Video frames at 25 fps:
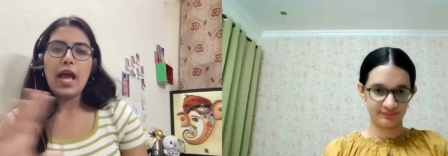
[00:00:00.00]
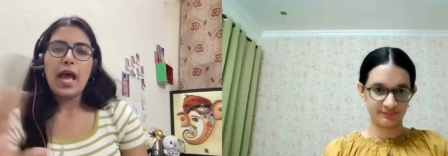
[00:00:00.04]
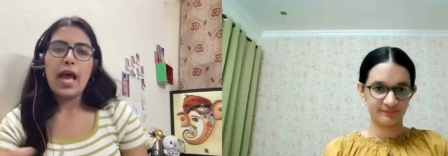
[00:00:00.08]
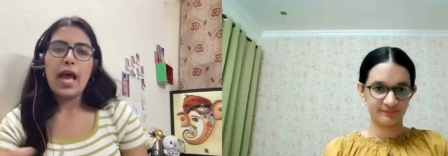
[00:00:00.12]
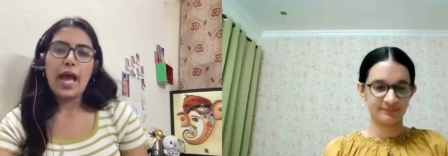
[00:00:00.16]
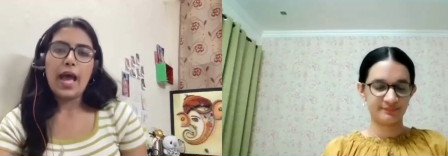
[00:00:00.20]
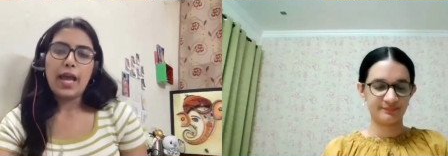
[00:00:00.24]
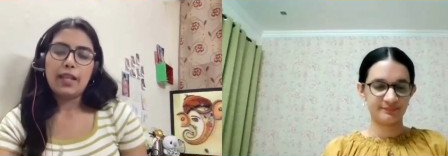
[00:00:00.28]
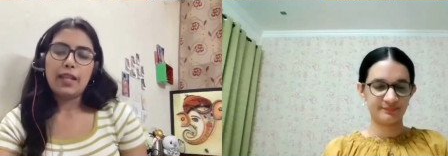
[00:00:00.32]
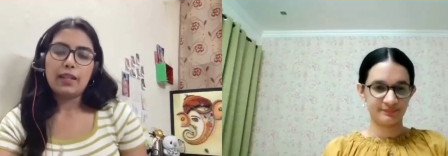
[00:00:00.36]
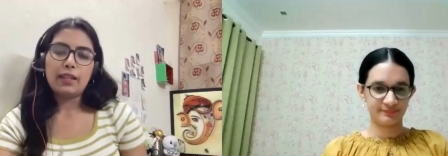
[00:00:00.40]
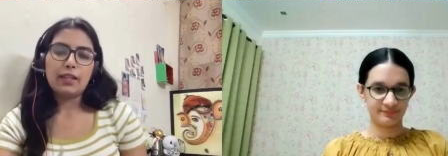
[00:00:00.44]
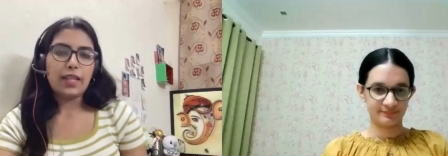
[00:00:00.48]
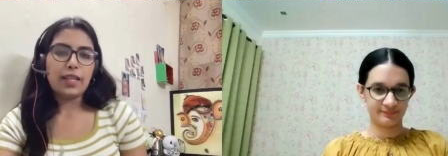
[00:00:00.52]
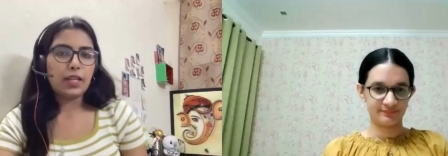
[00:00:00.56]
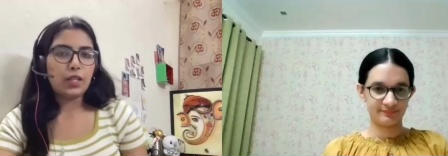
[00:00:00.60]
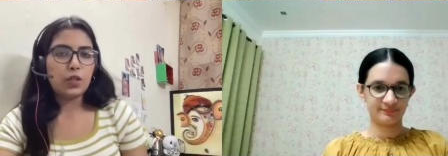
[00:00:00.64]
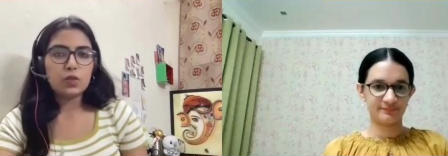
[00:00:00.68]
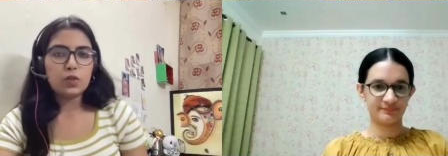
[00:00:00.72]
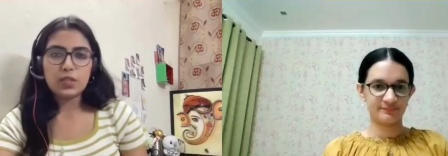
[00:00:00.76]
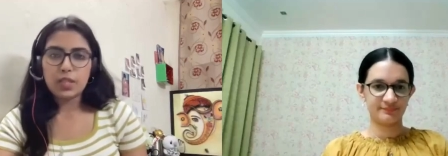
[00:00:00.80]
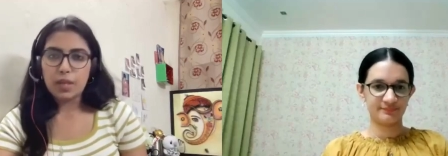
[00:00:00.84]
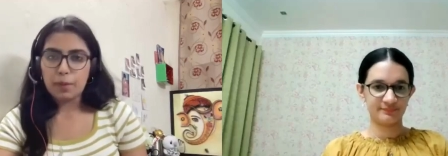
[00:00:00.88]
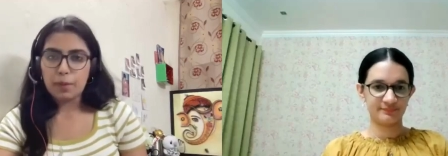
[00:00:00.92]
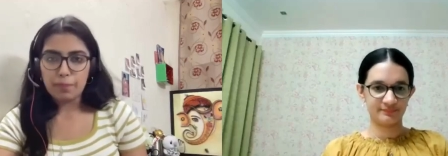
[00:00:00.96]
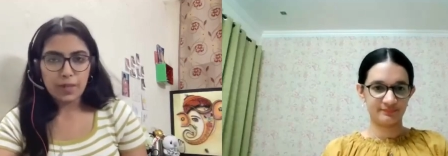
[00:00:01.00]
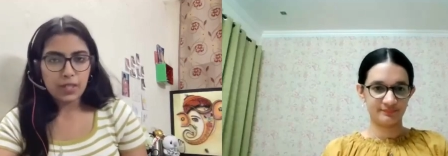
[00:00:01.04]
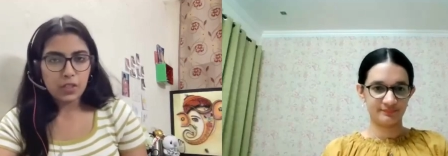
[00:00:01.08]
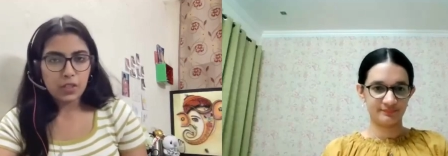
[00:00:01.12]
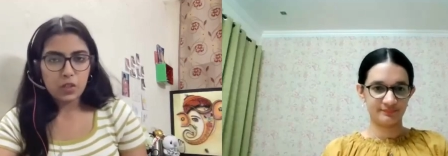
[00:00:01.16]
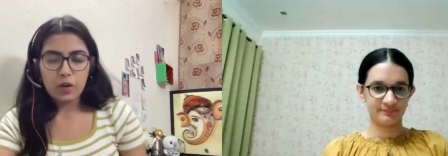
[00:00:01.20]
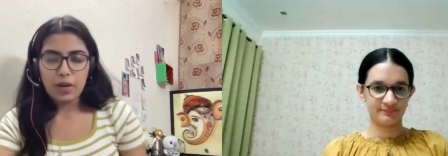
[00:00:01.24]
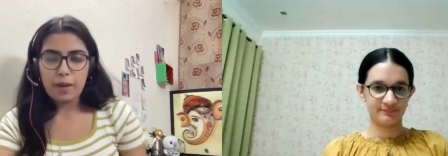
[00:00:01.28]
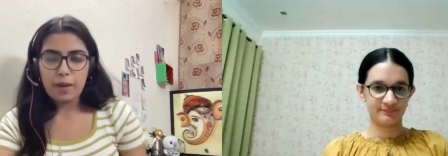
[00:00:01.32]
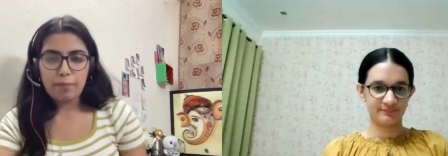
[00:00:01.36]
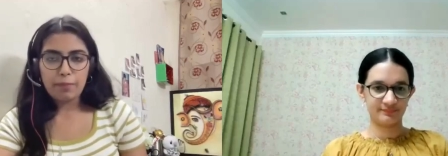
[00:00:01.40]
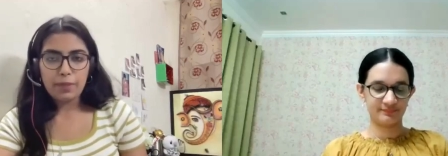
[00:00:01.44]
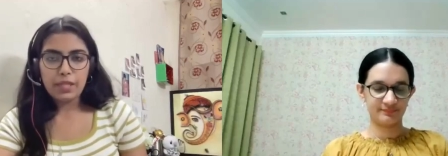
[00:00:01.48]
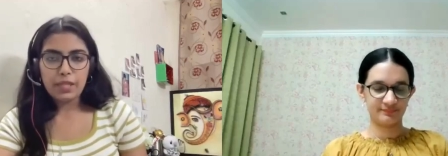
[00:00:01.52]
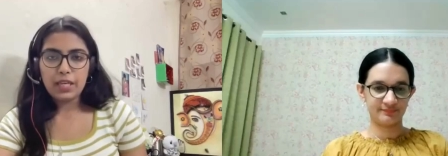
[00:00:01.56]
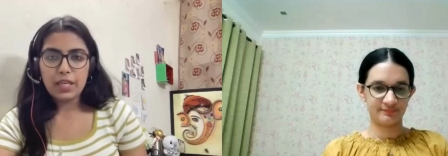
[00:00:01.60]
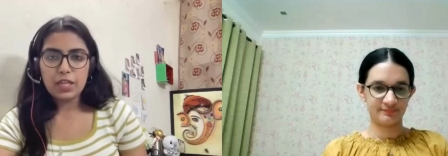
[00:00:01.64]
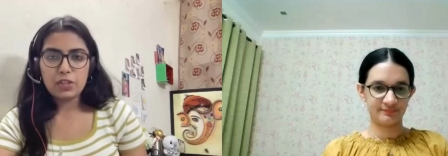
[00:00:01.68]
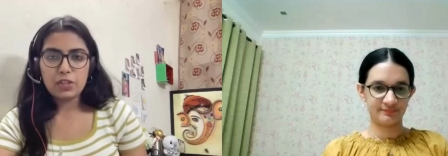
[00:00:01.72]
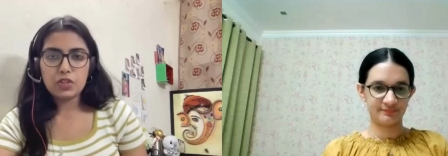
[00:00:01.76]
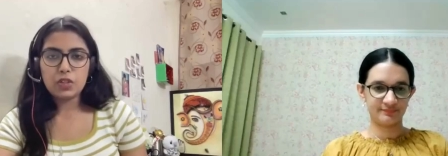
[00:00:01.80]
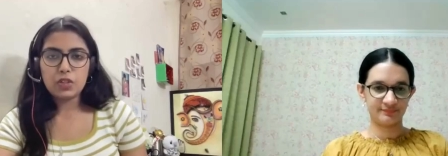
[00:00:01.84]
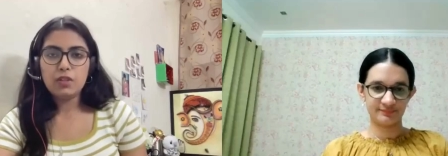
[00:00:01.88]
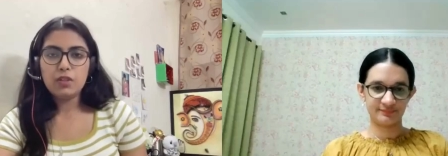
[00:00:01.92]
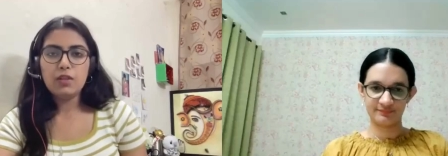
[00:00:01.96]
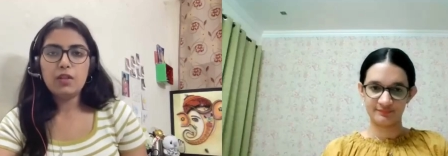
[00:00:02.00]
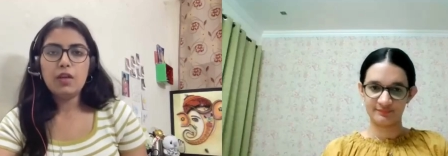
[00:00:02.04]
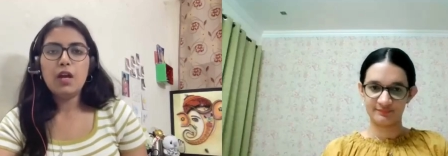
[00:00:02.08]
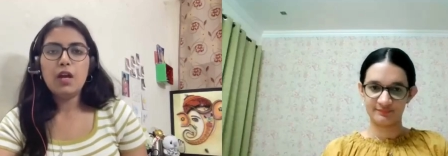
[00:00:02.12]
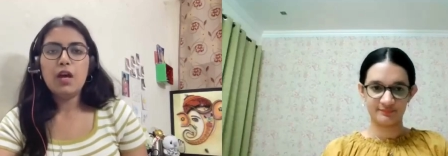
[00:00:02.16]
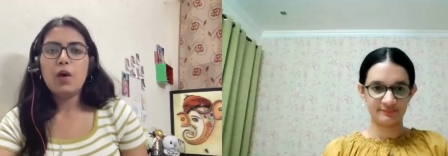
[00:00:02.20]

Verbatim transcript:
Speaker 1: and then you submit your application